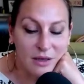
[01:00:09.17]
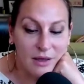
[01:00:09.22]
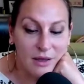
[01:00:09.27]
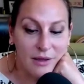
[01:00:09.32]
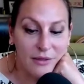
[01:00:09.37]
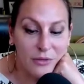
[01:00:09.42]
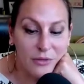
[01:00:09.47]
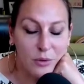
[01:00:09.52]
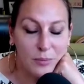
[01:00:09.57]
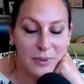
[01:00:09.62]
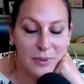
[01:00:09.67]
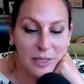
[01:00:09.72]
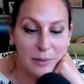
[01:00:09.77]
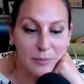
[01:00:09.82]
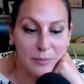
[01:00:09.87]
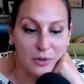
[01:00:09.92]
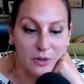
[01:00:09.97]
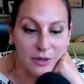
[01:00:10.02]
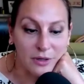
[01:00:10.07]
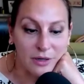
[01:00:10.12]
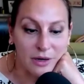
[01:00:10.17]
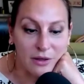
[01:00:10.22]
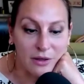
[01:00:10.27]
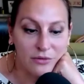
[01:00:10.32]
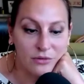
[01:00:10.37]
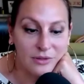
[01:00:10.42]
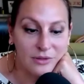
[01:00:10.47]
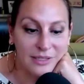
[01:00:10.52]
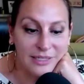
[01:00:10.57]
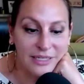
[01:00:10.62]
other people and
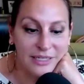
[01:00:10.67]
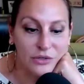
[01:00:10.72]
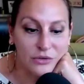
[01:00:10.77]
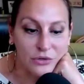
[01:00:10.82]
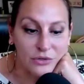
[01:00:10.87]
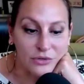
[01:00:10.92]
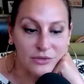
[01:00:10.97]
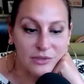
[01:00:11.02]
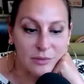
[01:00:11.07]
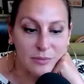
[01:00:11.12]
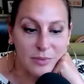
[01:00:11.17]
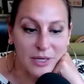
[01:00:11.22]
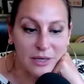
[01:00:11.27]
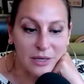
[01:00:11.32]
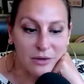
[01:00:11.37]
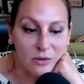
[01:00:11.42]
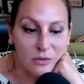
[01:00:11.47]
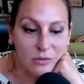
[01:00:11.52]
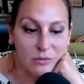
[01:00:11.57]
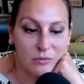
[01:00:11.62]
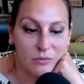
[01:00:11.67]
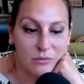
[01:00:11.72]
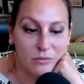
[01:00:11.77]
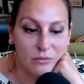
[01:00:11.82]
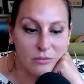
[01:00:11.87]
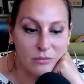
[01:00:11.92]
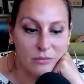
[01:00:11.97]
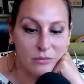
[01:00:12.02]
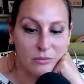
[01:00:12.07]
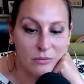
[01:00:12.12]
other leaders about
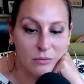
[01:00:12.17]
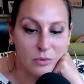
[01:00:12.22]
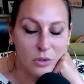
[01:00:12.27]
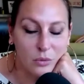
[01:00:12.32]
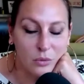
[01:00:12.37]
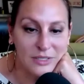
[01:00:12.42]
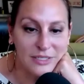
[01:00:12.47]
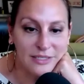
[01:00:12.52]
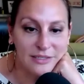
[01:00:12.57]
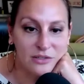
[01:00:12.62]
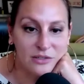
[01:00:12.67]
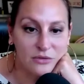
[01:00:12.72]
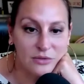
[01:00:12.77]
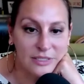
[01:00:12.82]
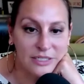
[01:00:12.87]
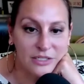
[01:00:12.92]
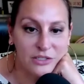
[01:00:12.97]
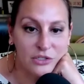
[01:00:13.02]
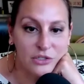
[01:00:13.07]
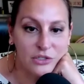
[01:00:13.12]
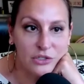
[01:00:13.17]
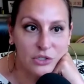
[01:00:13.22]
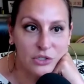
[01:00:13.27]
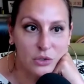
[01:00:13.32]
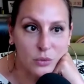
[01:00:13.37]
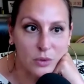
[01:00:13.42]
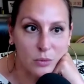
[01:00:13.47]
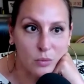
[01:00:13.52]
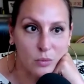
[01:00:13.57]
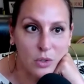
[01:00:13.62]
what we still need to
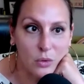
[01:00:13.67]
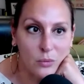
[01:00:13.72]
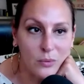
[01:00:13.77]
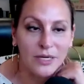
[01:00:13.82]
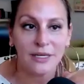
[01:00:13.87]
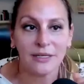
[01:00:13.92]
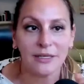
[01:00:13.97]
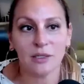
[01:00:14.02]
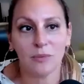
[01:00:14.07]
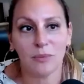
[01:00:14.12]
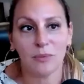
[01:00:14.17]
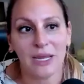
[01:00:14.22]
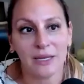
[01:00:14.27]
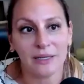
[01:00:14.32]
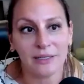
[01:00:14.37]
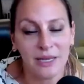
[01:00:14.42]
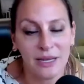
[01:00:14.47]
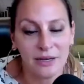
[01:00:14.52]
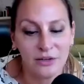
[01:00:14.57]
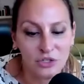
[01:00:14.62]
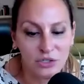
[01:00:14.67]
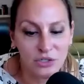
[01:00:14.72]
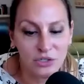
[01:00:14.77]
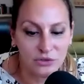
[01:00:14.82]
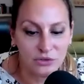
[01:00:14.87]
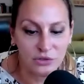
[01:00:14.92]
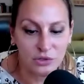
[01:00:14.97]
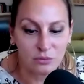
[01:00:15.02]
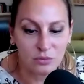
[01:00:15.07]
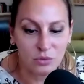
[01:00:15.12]
do and what we need to pay attention
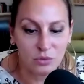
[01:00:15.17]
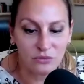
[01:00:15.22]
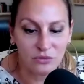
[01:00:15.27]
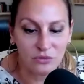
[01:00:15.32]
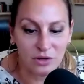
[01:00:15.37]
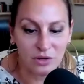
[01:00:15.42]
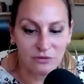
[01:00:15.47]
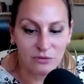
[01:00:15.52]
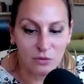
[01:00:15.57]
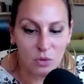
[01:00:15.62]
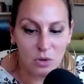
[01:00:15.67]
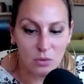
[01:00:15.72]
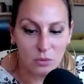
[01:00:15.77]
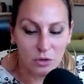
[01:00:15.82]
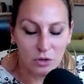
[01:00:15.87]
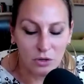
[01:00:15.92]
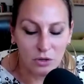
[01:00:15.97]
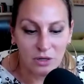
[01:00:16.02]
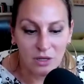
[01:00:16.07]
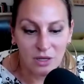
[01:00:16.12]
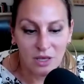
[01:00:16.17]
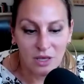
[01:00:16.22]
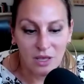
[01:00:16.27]
to moving forward.